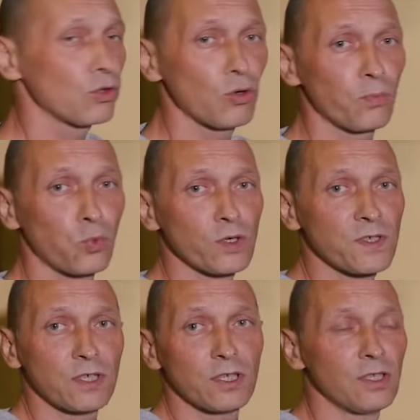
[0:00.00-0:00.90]
the widest
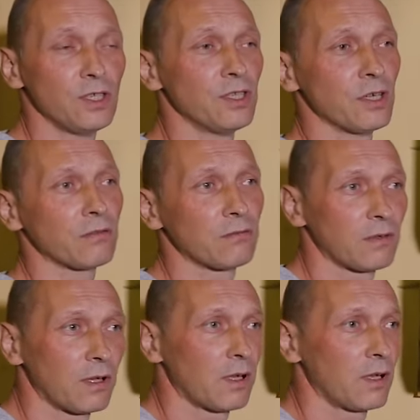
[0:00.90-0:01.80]
place.
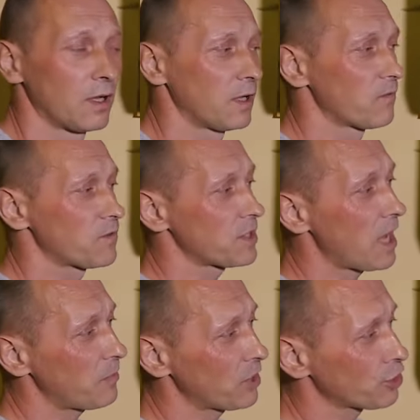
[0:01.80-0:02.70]

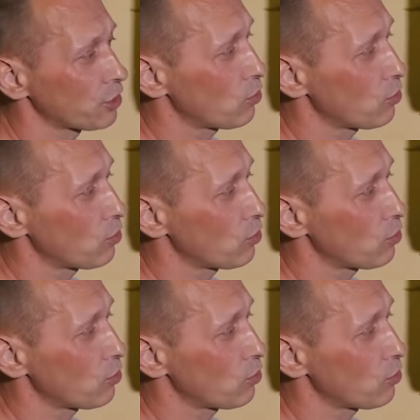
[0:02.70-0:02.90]
Here,